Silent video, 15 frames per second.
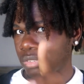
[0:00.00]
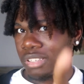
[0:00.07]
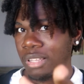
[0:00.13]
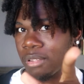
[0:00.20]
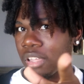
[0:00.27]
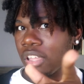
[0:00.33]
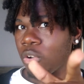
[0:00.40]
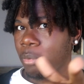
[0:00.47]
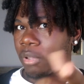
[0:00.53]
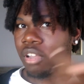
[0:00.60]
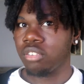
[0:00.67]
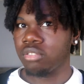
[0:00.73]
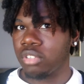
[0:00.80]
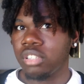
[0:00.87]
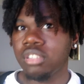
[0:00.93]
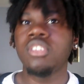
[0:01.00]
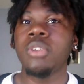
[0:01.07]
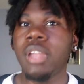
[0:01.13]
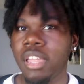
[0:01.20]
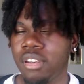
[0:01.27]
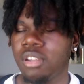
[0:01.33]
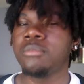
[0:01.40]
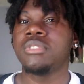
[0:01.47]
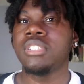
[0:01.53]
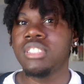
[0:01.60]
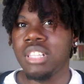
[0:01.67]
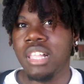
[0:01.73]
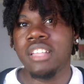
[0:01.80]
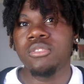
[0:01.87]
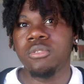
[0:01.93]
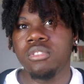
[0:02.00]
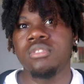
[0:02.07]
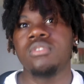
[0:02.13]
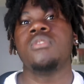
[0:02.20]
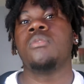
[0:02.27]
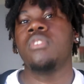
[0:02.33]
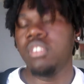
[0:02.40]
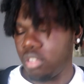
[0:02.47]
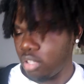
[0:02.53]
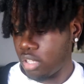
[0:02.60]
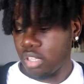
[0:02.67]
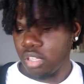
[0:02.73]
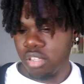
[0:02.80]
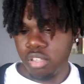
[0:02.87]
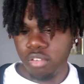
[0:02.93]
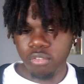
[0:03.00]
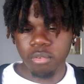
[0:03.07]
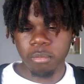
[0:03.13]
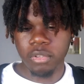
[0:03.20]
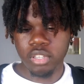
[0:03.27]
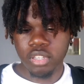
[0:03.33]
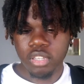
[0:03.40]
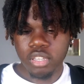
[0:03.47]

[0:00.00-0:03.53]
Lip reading: Let y'all know that, I'm saying July 2021, you feel me?